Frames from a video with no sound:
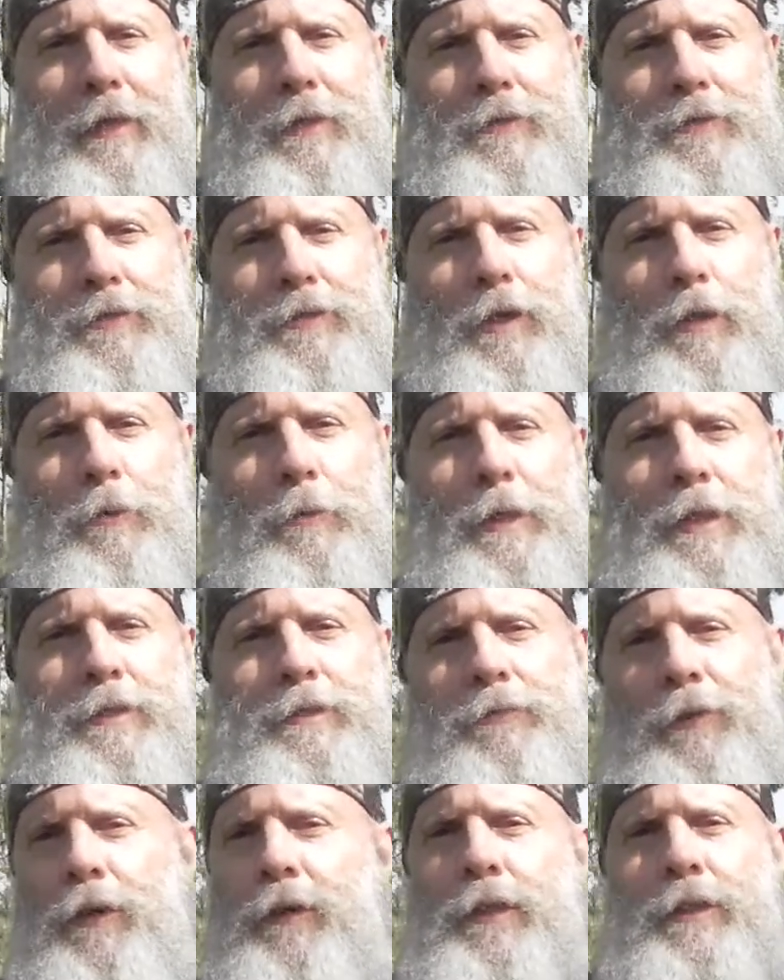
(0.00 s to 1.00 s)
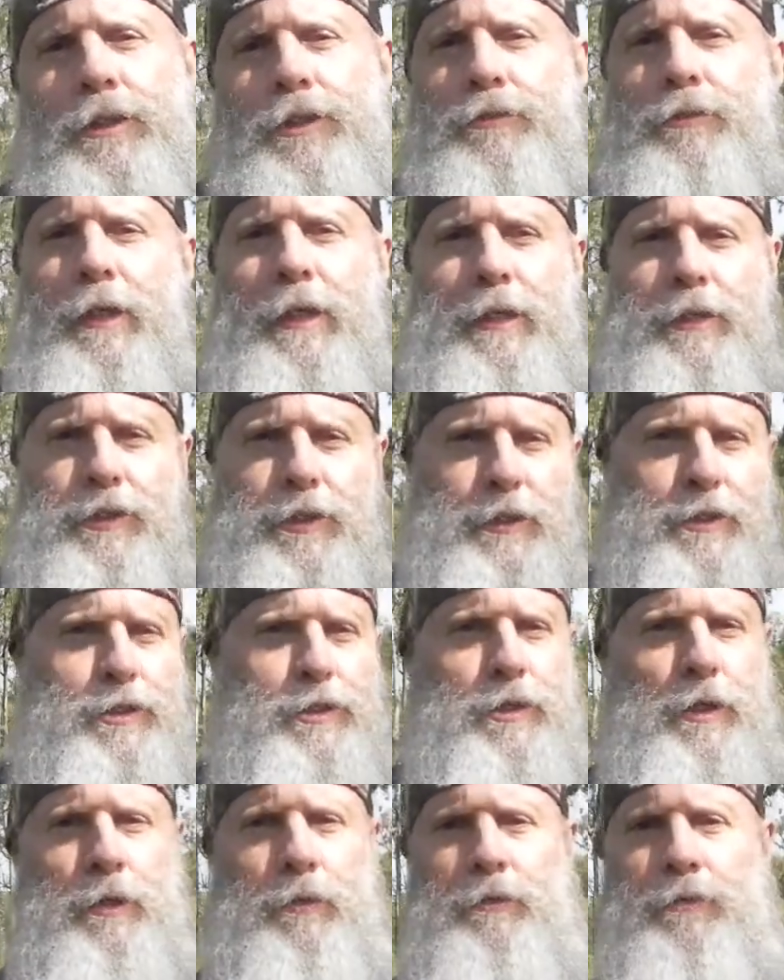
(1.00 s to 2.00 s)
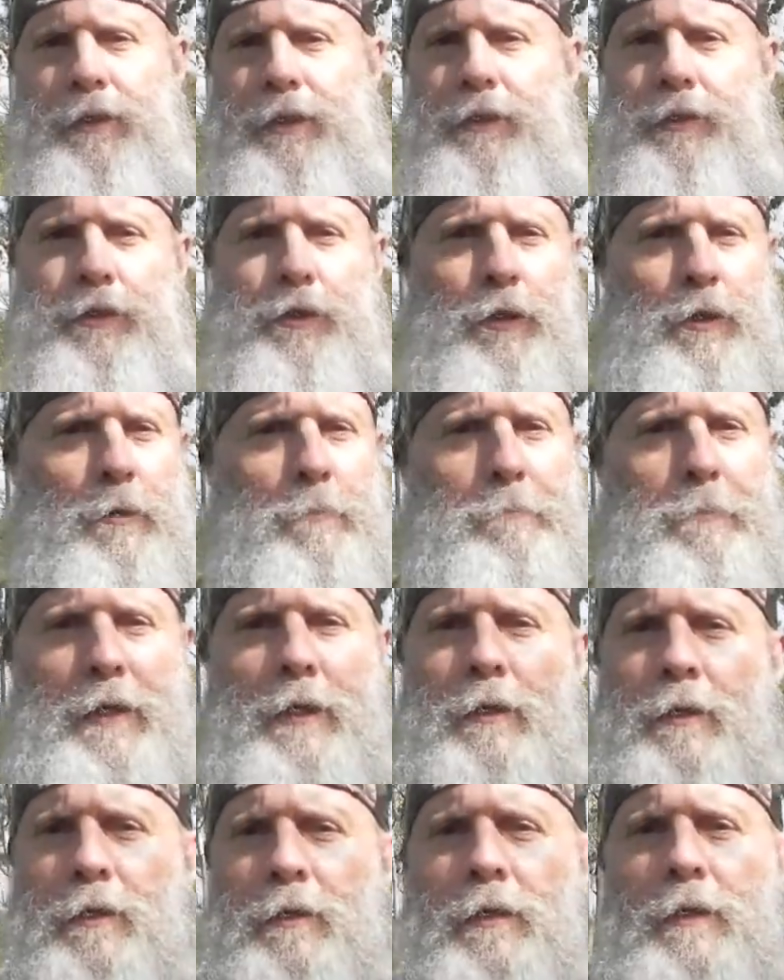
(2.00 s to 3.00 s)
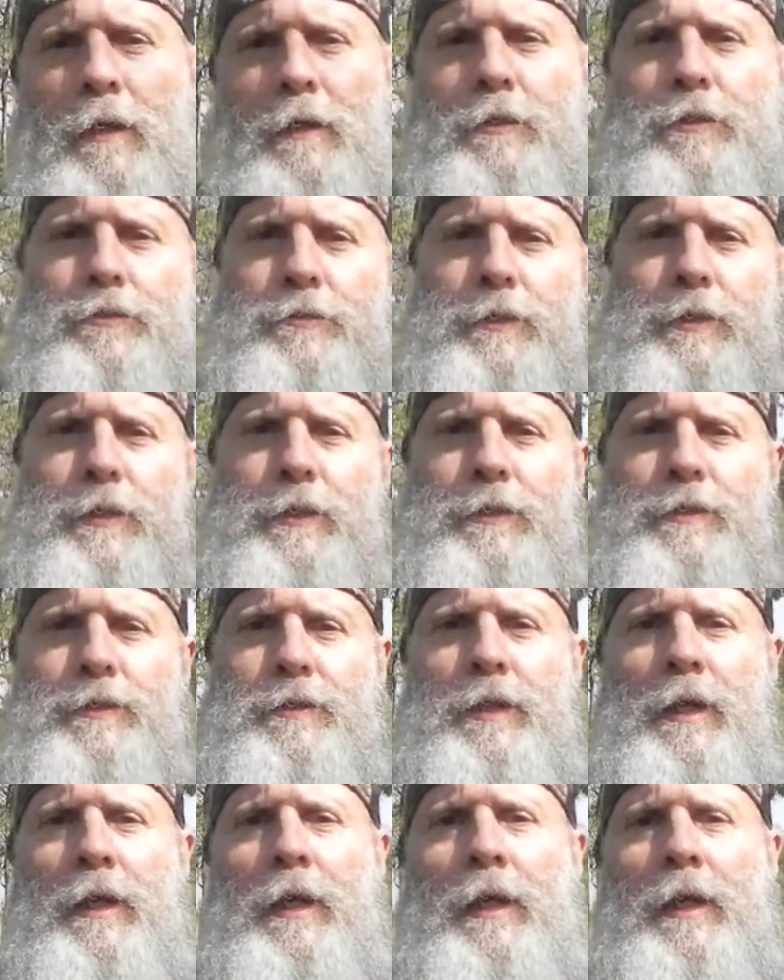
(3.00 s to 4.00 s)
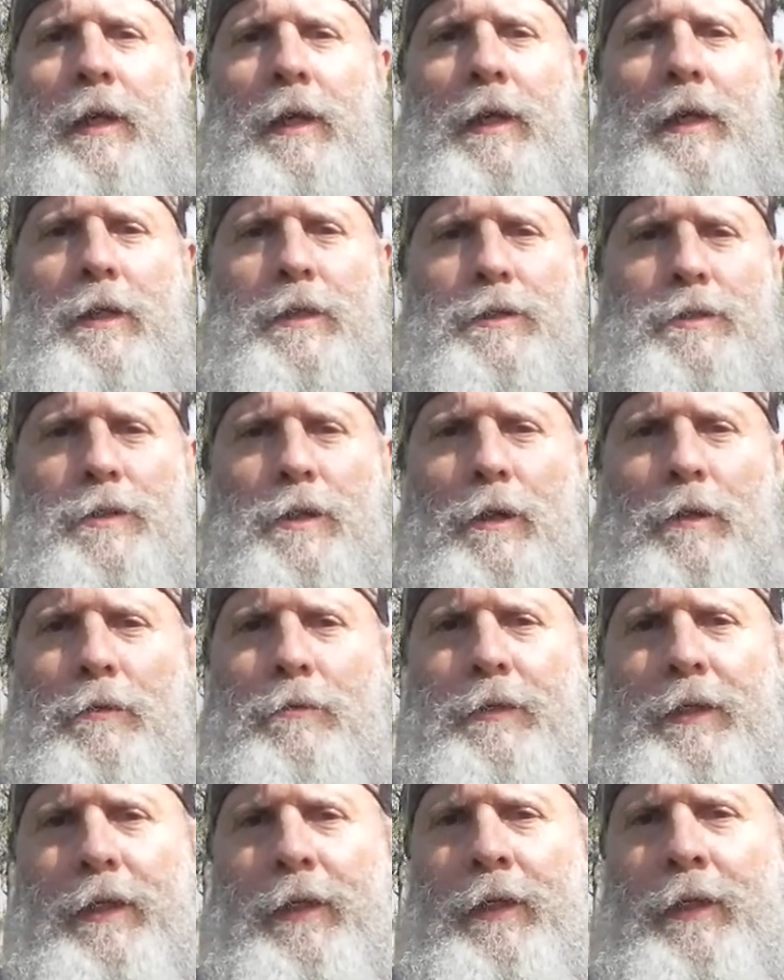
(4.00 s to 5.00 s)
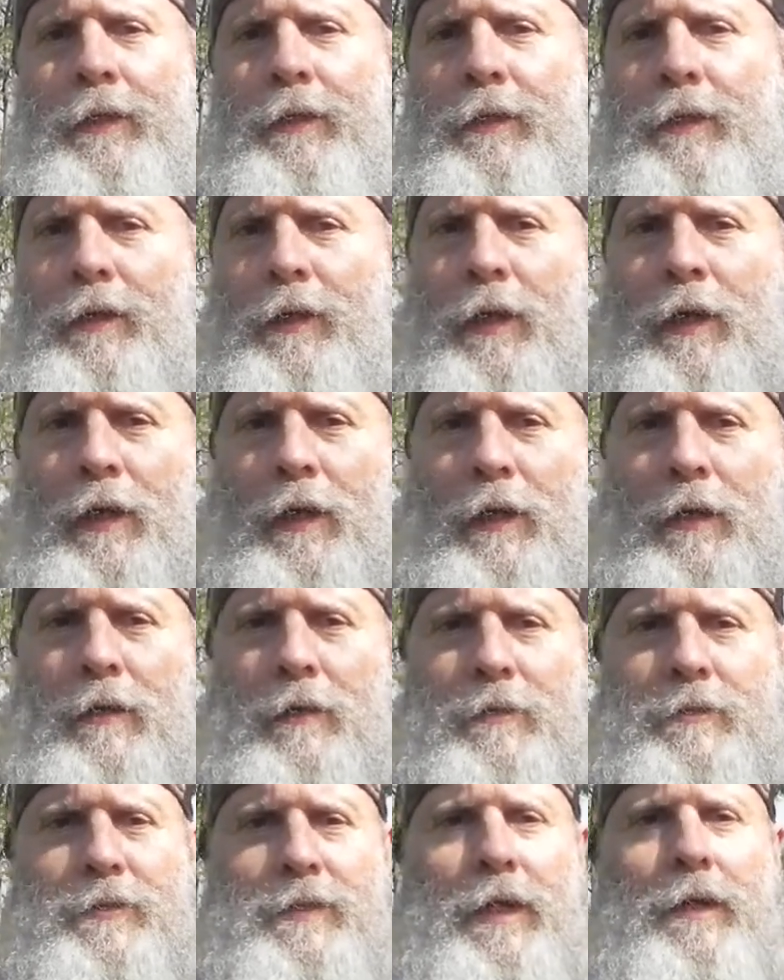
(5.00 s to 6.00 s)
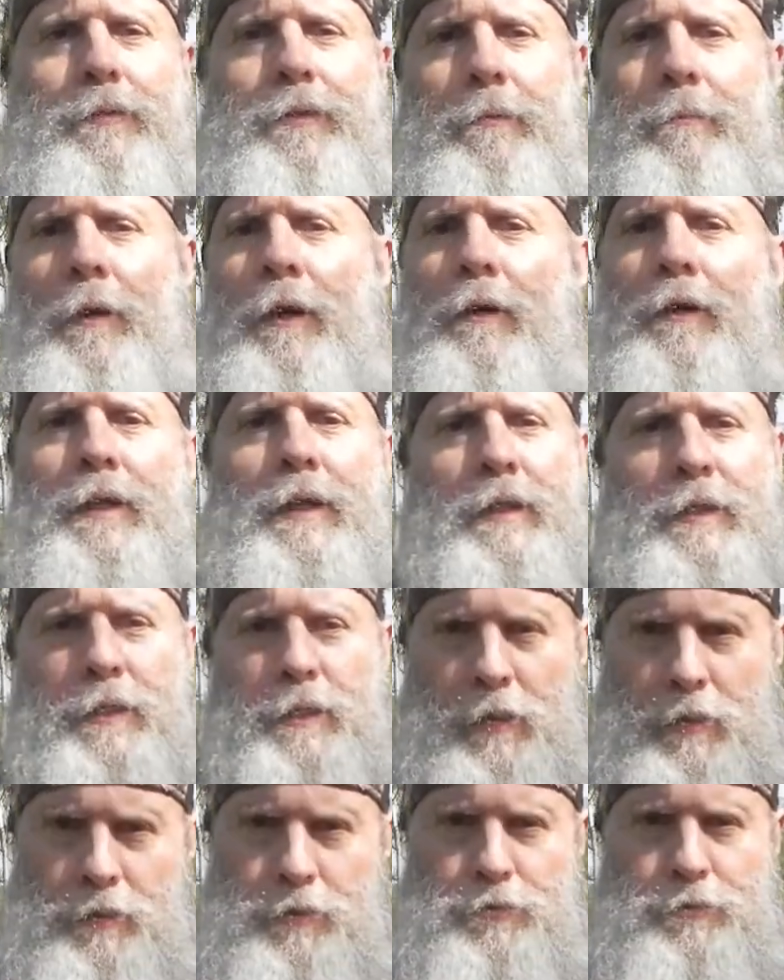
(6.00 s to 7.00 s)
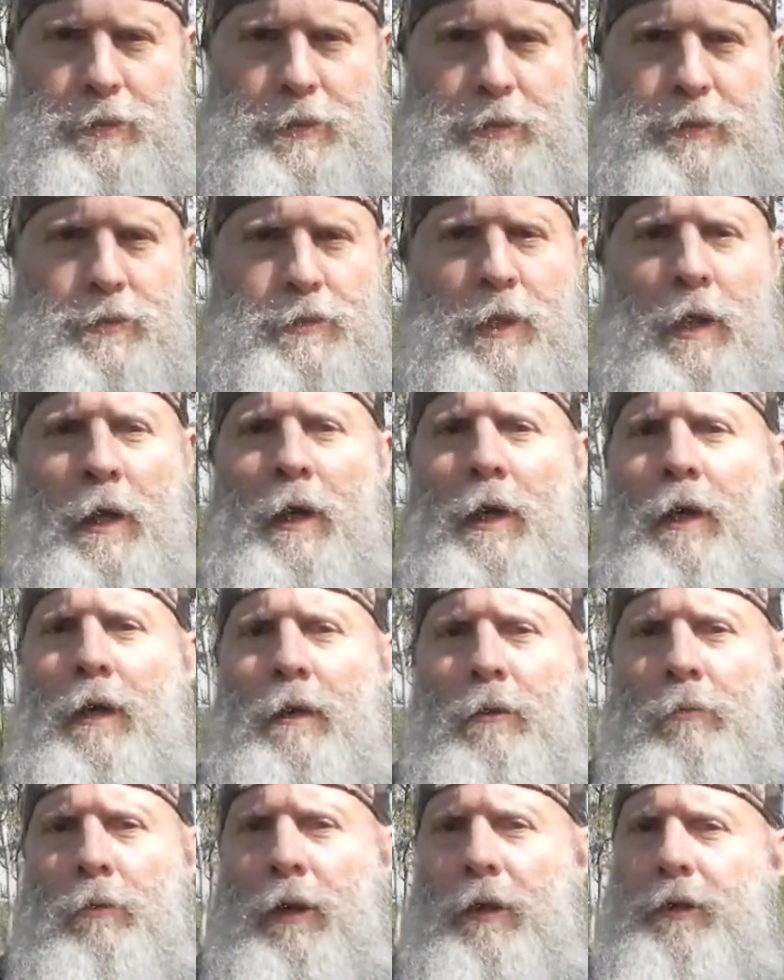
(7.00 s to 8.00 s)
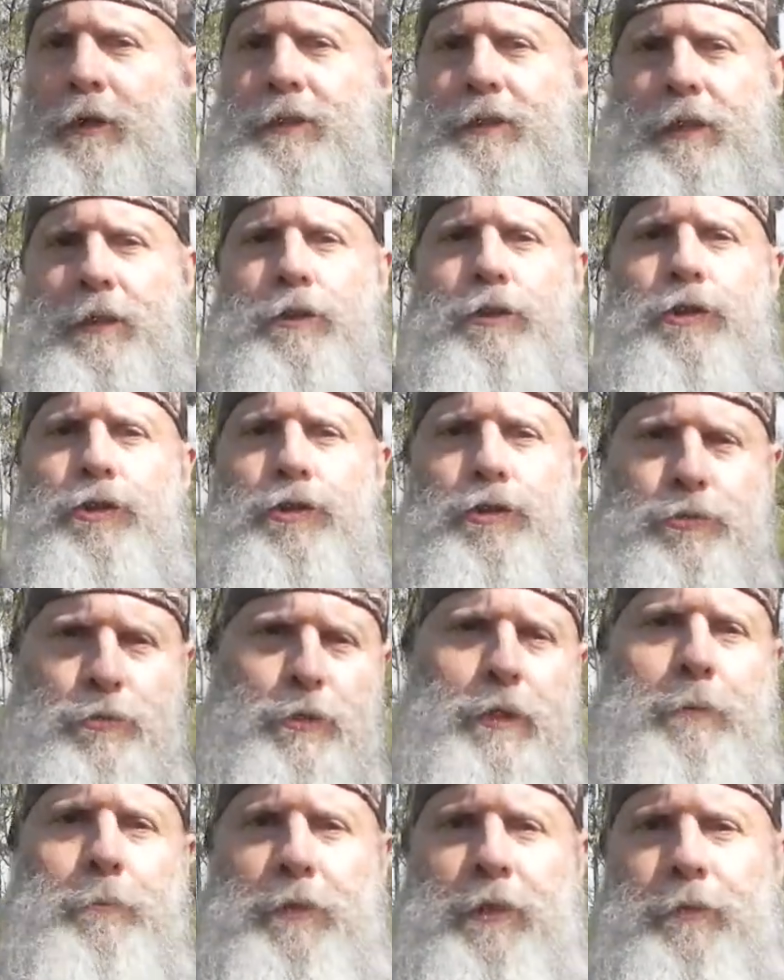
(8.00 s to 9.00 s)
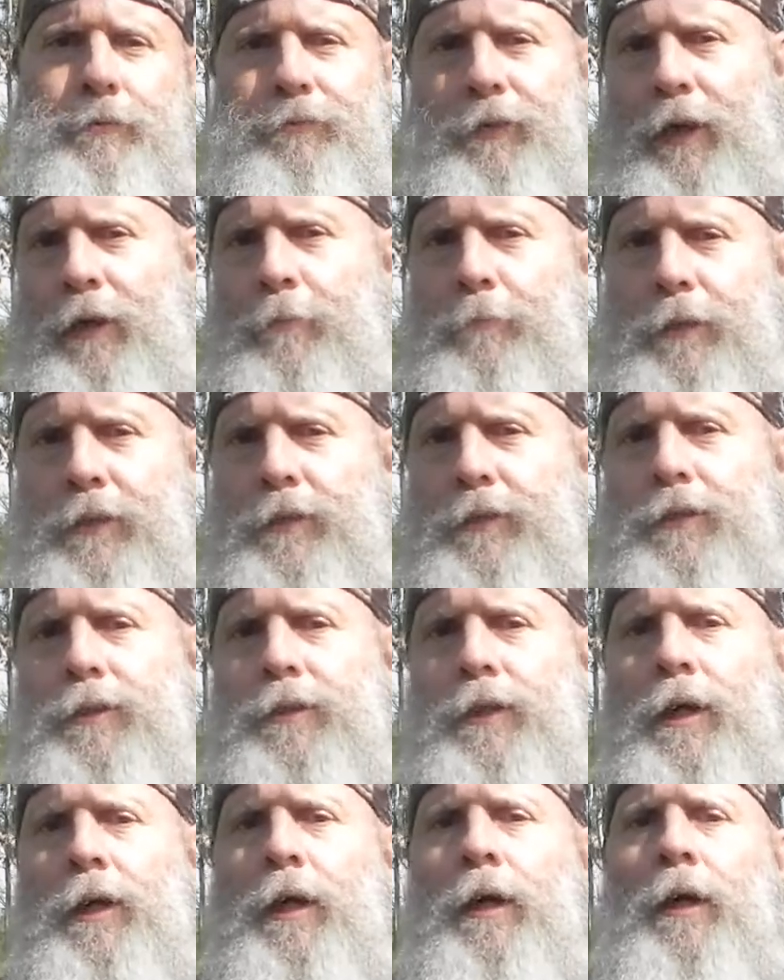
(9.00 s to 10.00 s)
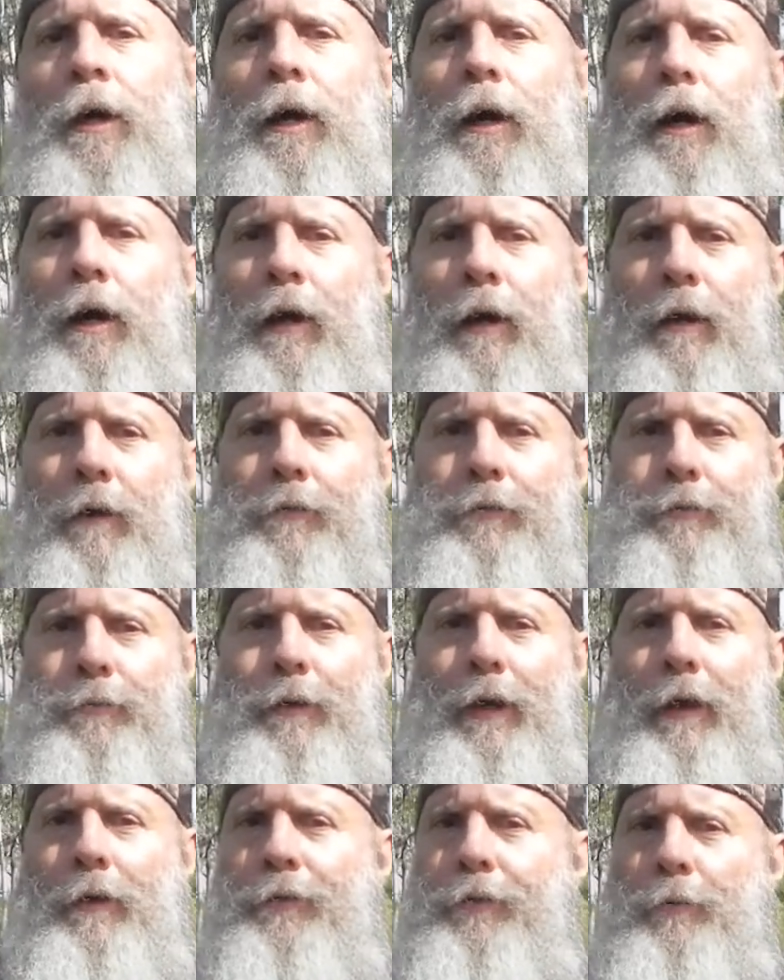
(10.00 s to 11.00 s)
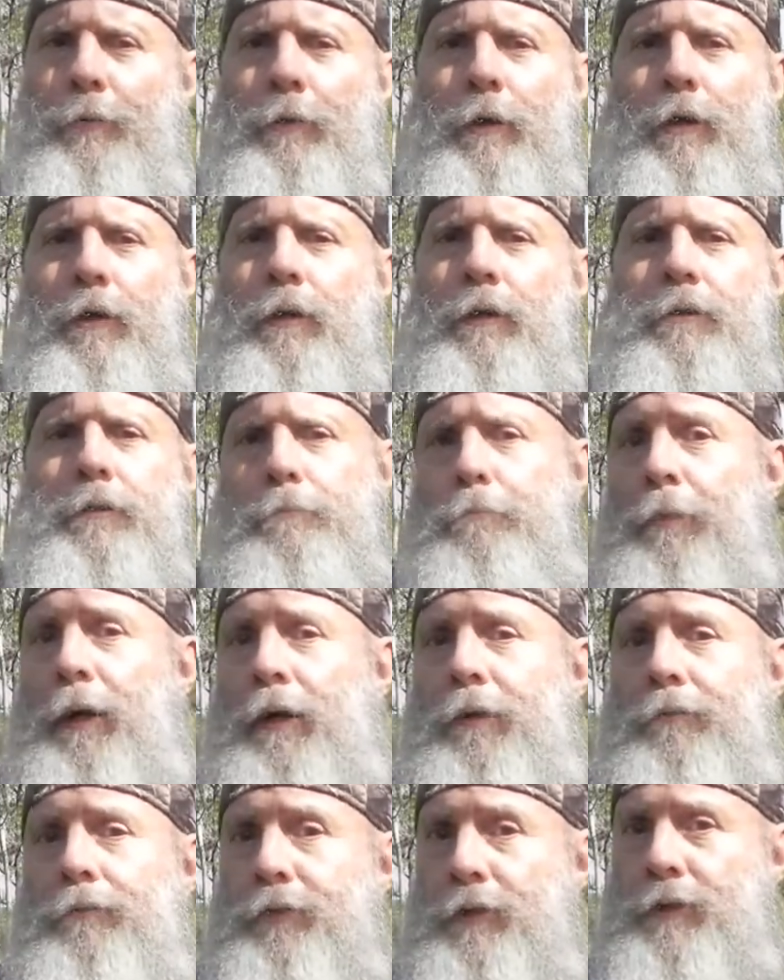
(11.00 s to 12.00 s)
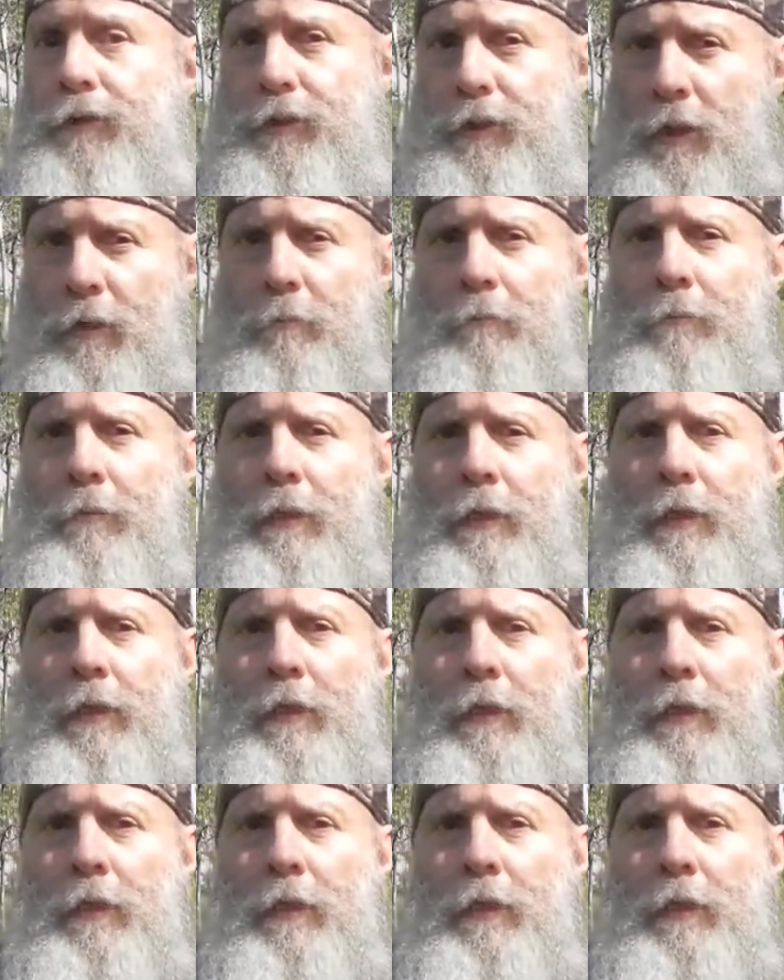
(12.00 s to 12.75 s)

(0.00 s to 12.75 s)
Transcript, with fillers: So it's very strange. He's known in European countries He's known in uh, South American countries where he's extremely famous uh, throughout the world, but for some